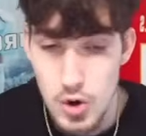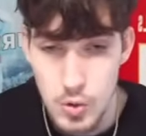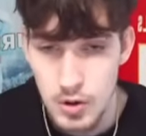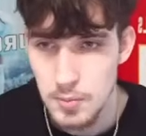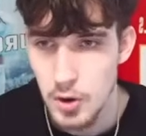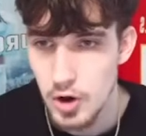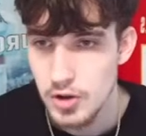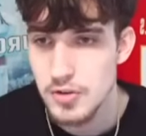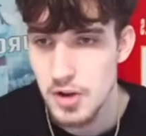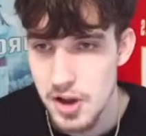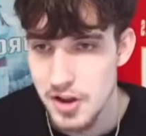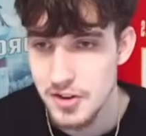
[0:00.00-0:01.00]
Cornball.
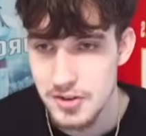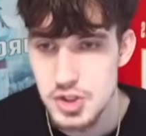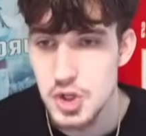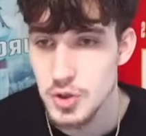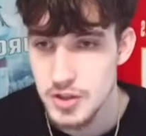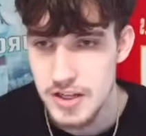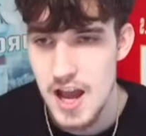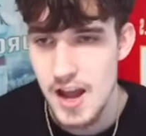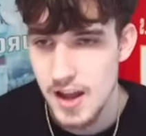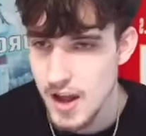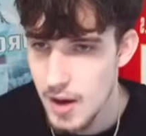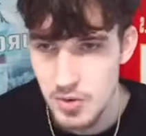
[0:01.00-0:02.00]
Truly,
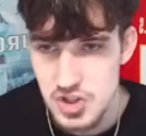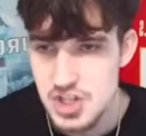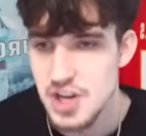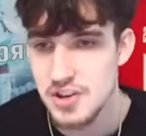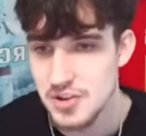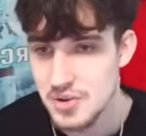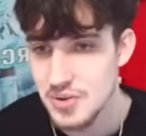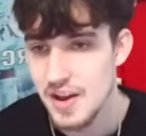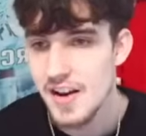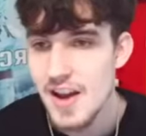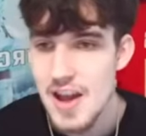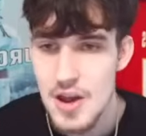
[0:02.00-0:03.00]
I wish I didn't do
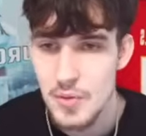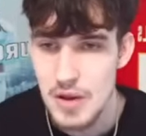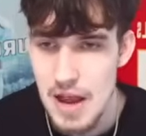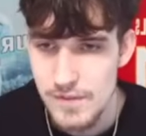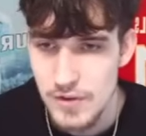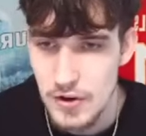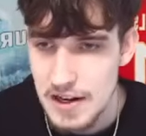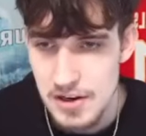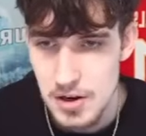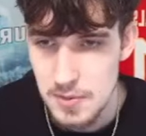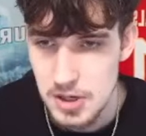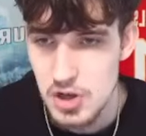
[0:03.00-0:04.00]
that. We got
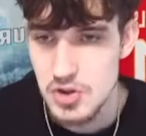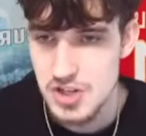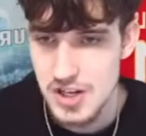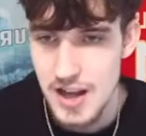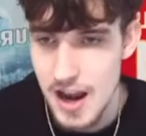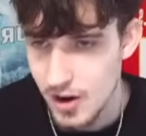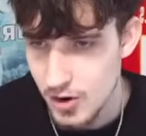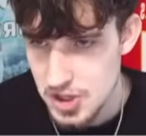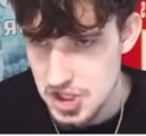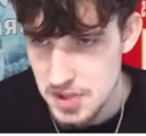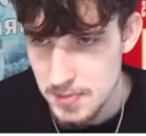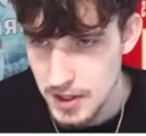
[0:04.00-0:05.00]
Fernando Mendoza, got
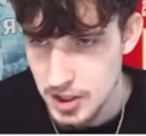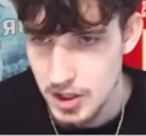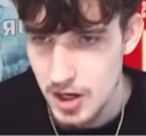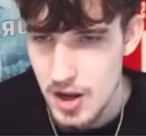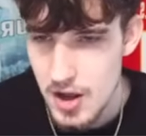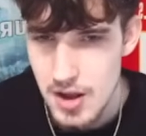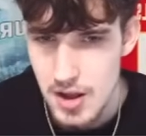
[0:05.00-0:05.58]
Christian Miller.